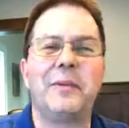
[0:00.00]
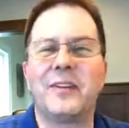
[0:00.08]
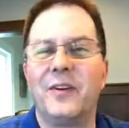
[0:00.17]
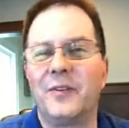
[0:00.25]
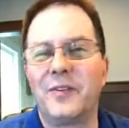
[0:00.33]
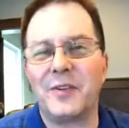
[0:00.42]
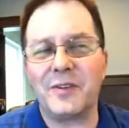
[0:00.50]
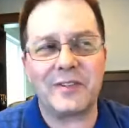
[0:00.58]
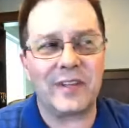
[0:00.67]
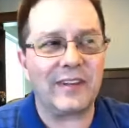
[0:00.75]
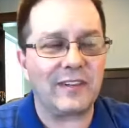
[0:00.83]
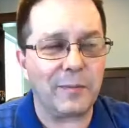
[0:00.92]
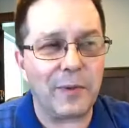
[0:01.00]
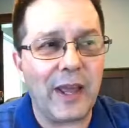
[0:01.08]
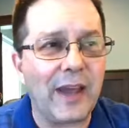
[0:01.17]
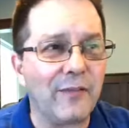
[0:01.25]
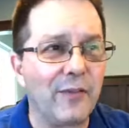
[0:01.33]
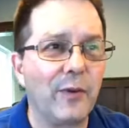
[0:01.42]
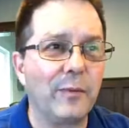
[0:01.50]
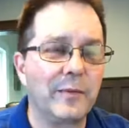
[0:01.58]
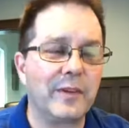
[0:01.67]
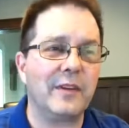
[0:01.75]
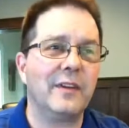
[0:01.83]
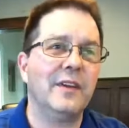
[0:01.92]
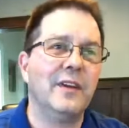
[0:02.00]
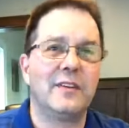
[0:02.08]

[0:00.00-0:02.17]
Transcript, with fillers: but don't use it as a platform to